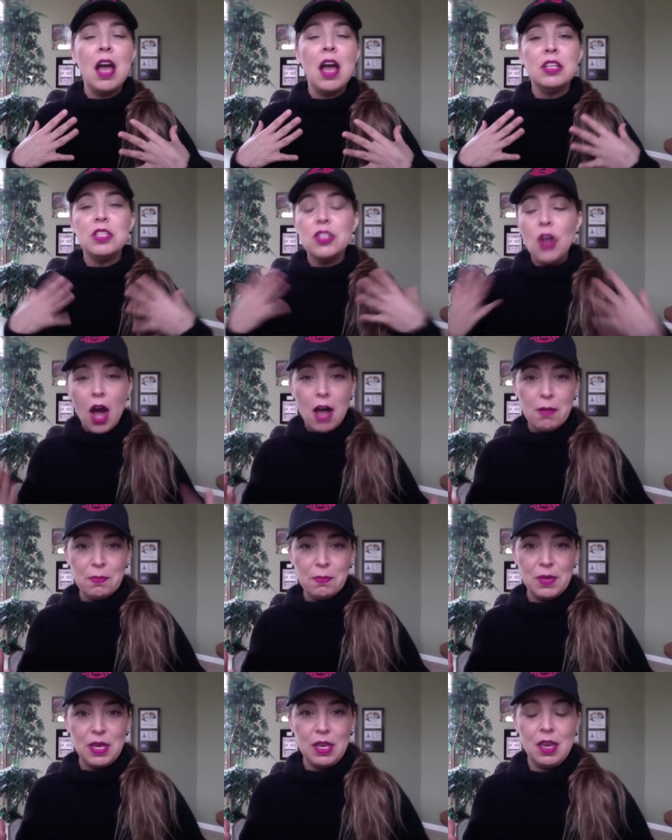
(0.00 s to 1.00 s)
taught
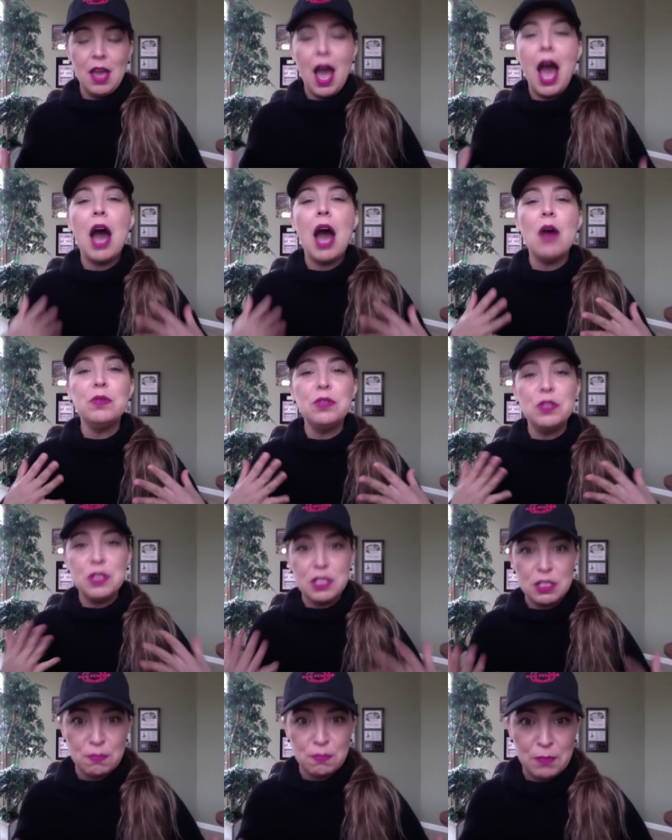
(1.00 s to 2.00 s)
me how to
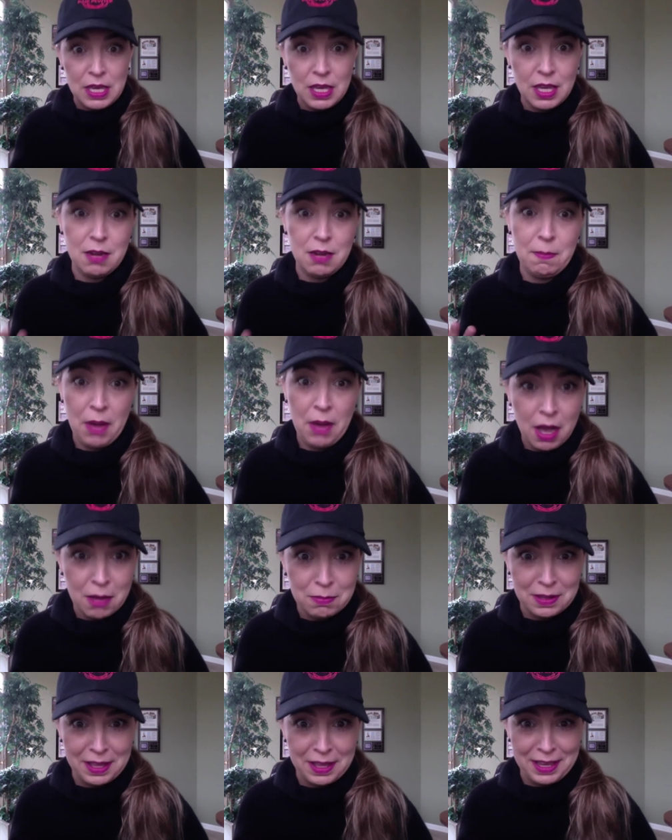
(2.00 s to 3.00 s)
speak in
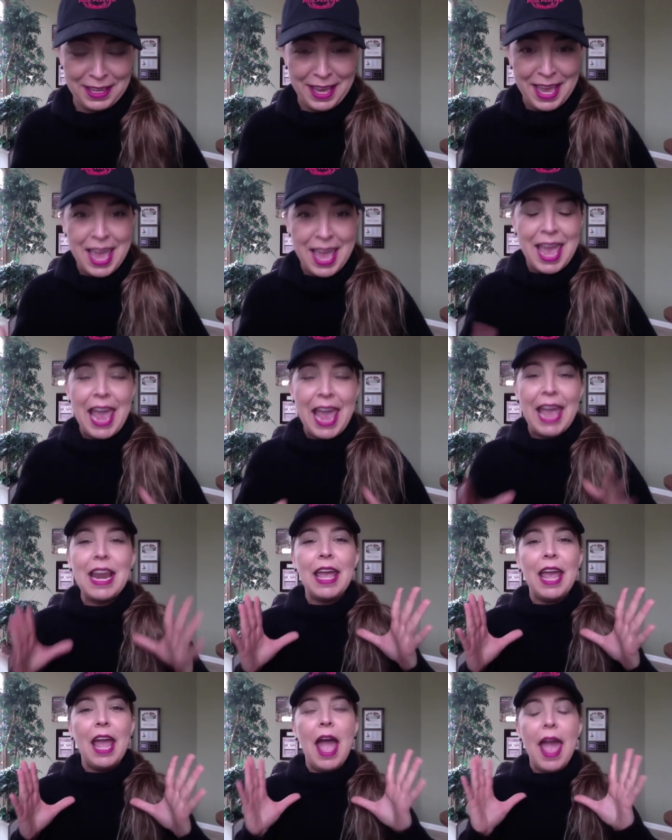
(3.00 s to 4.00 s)
public. And I
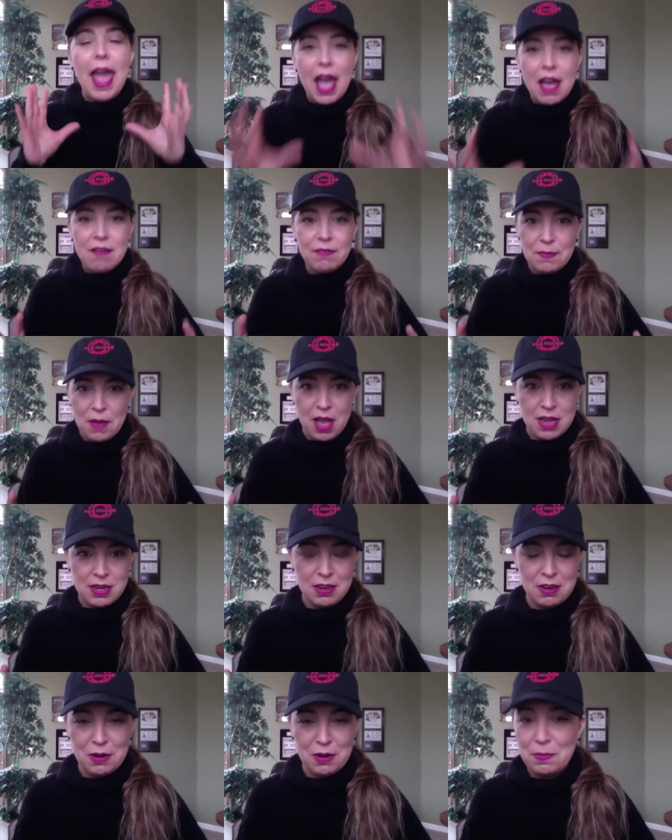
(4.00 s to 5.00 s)
have him on
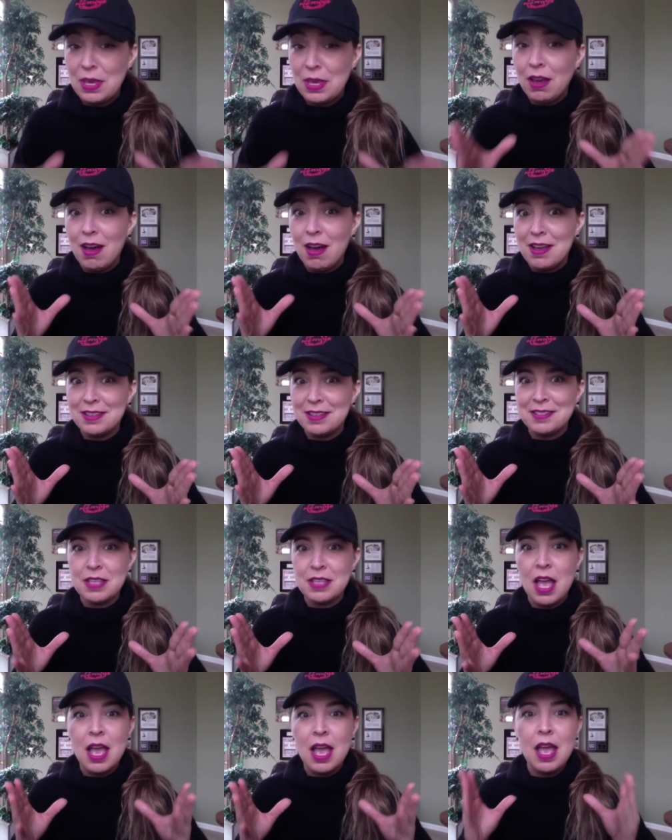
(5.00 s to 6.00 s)
here because
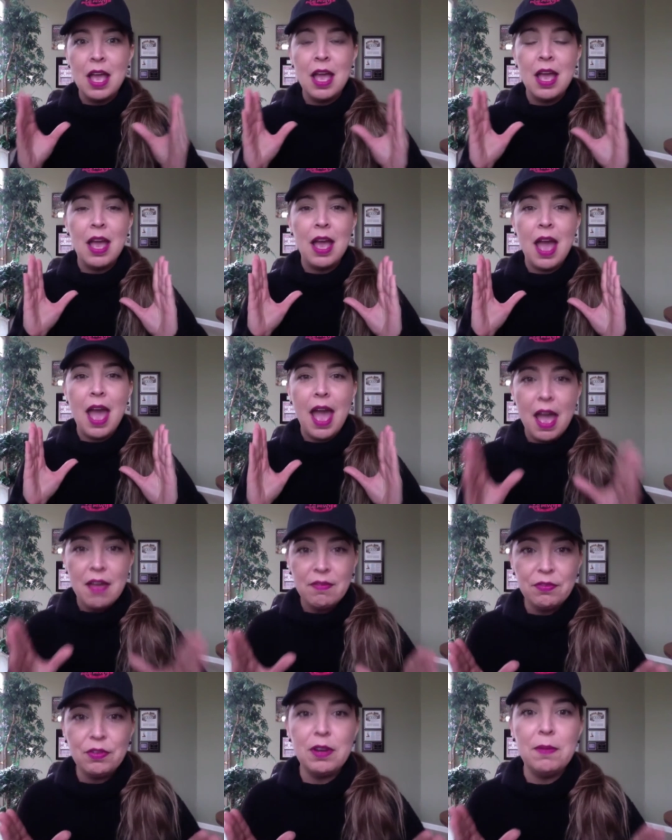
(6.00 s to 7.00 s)

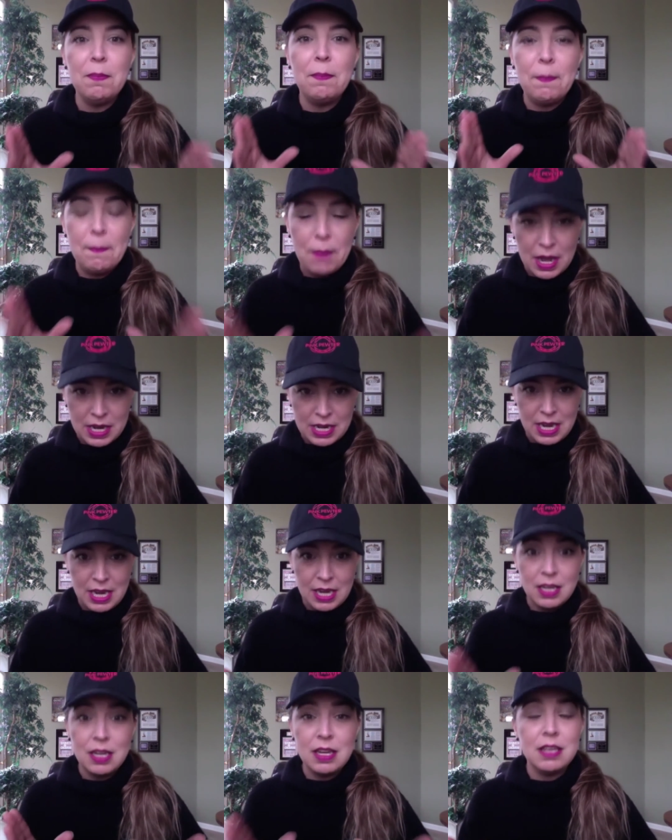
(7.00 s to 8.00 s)
everybody
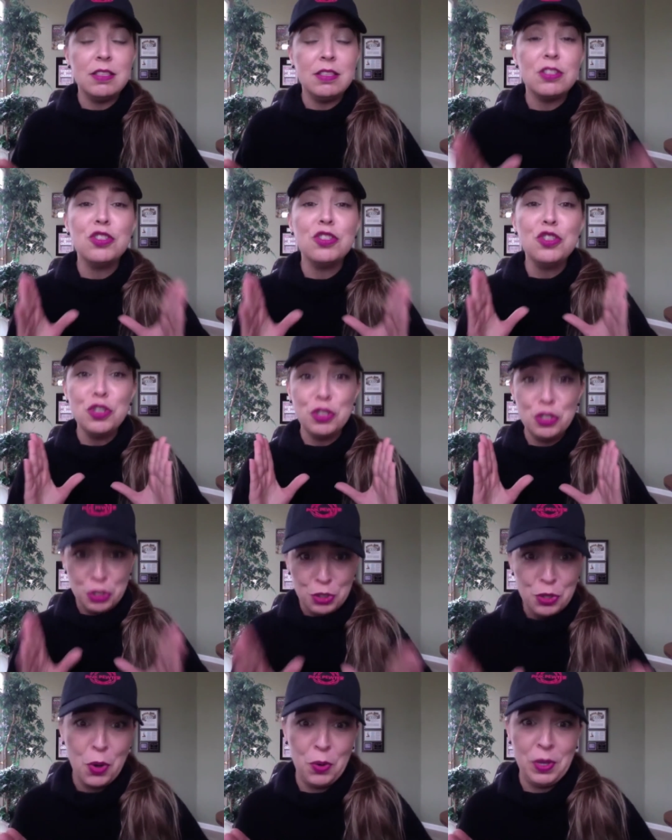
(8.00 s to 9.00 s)
needs to
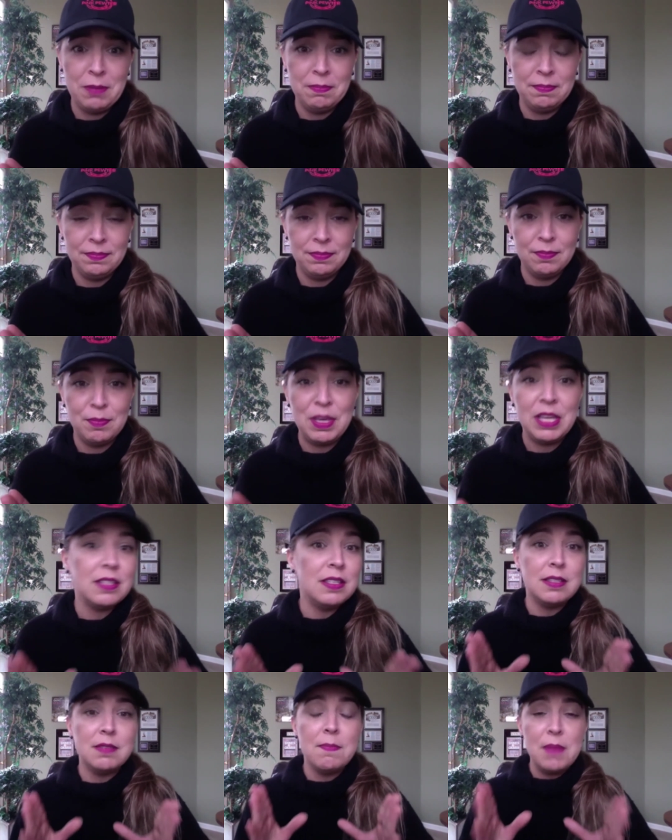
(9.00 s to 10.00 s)
know him because
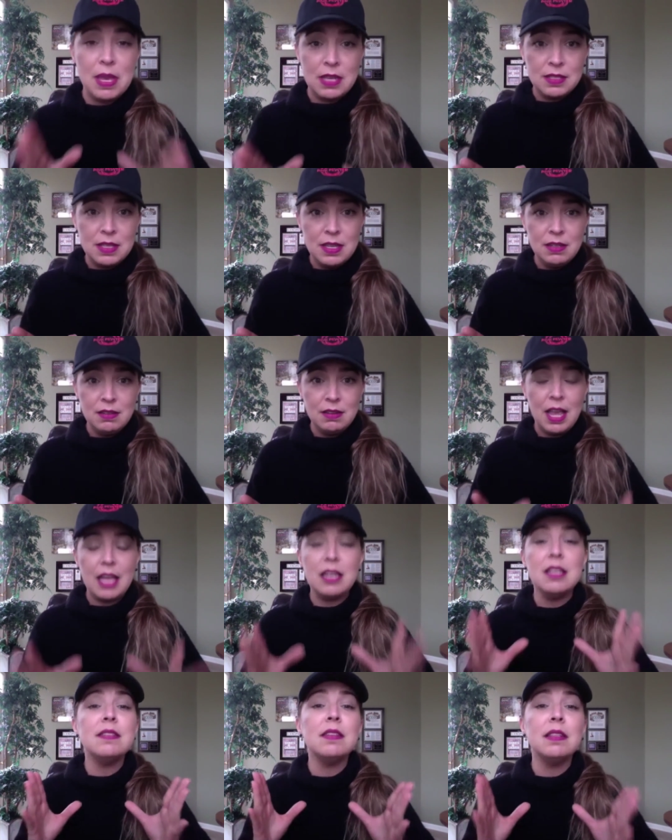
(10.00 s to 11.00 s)
he's amazing and
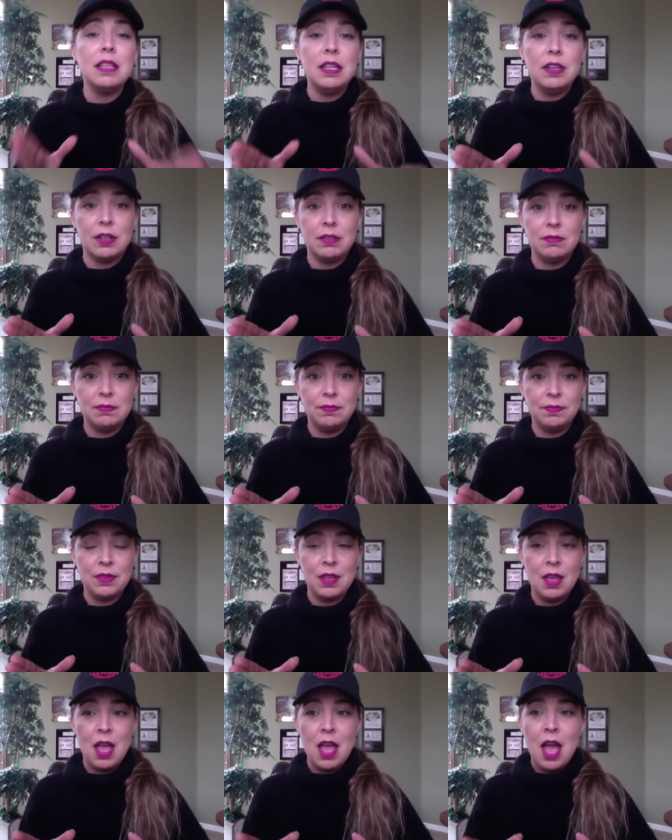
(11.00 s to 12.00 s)
he's a leader.
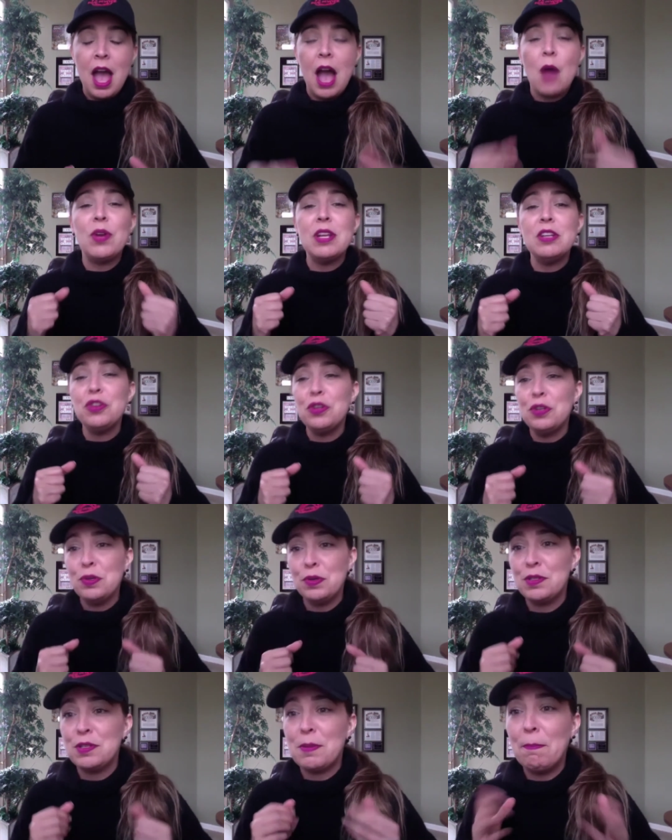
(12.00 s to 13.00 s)
I want to
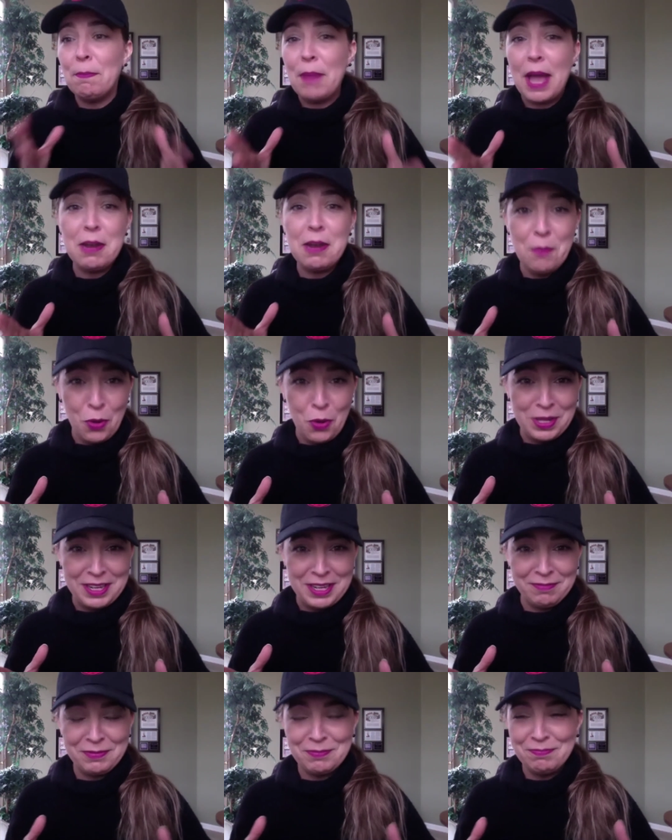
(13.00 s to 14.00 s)
introduce Ben
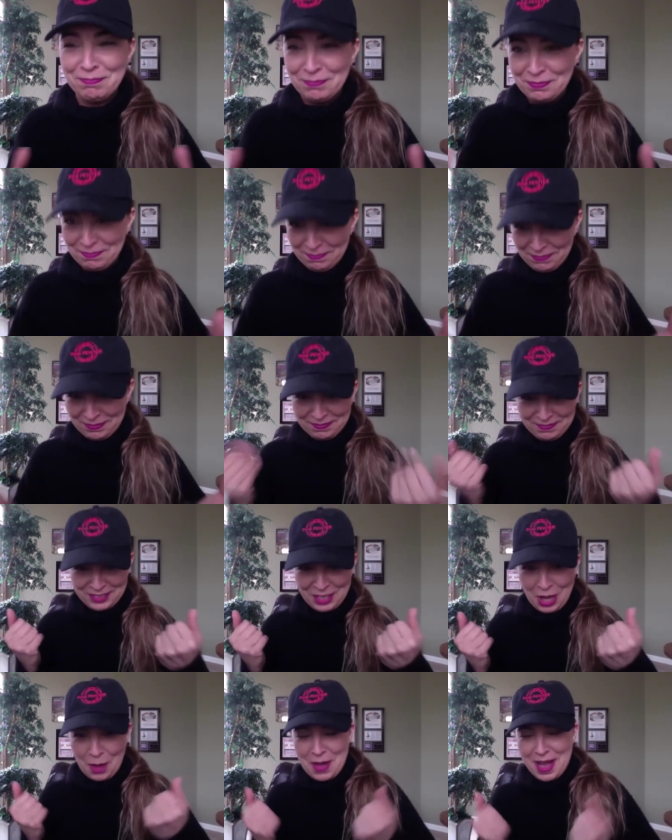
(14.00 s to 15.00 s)
Mollin.
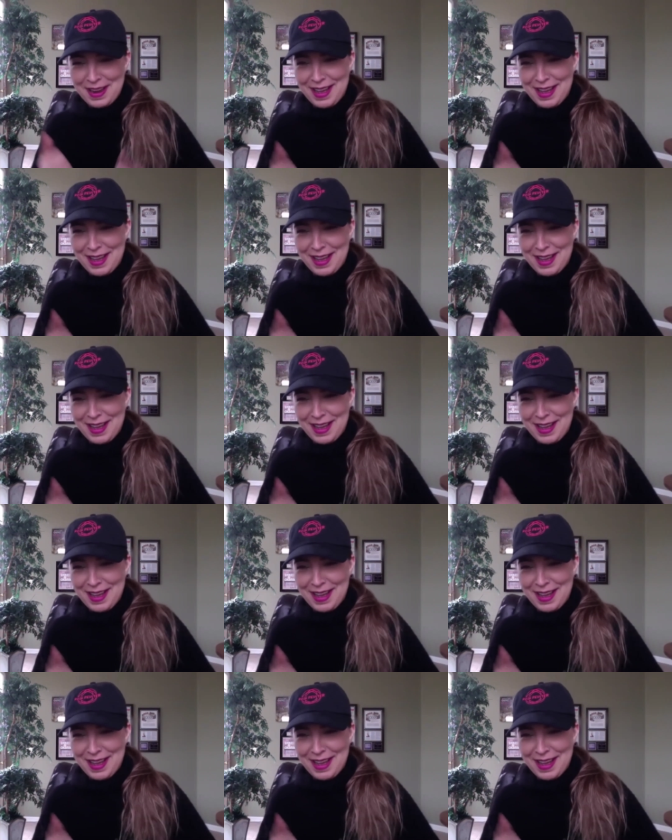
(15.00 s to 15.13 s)
Come on.